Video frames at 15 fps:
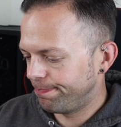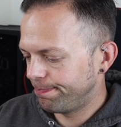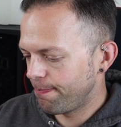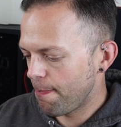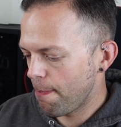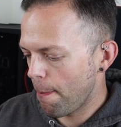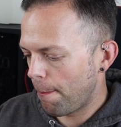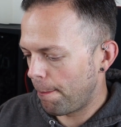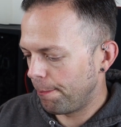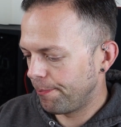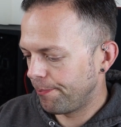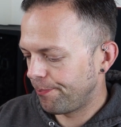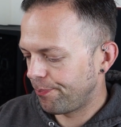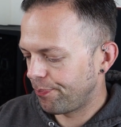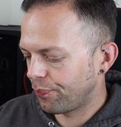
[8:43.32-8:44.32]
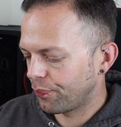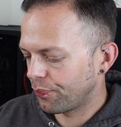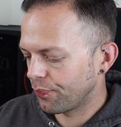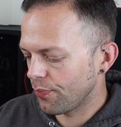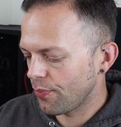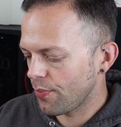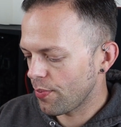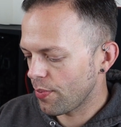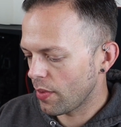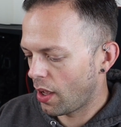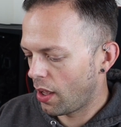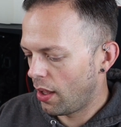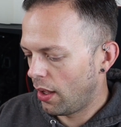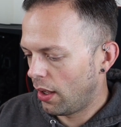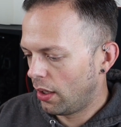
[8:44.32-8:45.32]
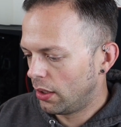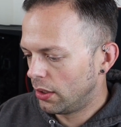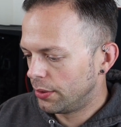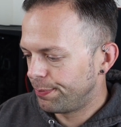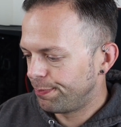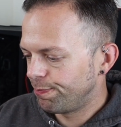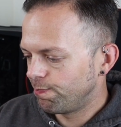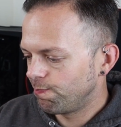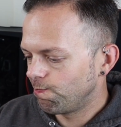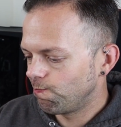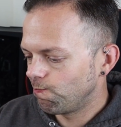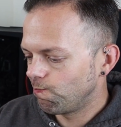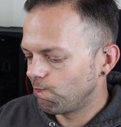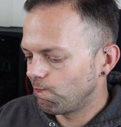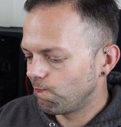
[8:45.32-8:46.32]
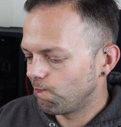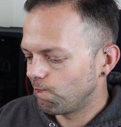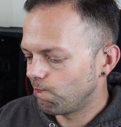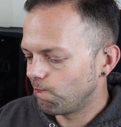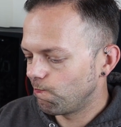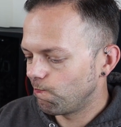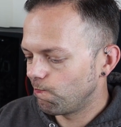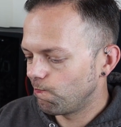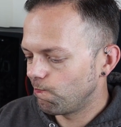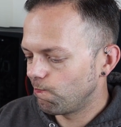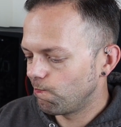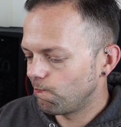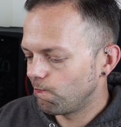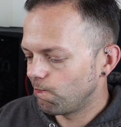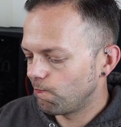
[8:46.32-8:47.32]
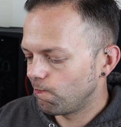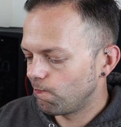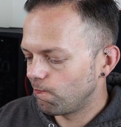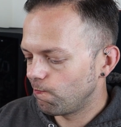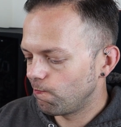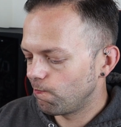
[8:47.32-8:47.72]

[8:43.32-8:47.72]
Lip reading: (no one is talking)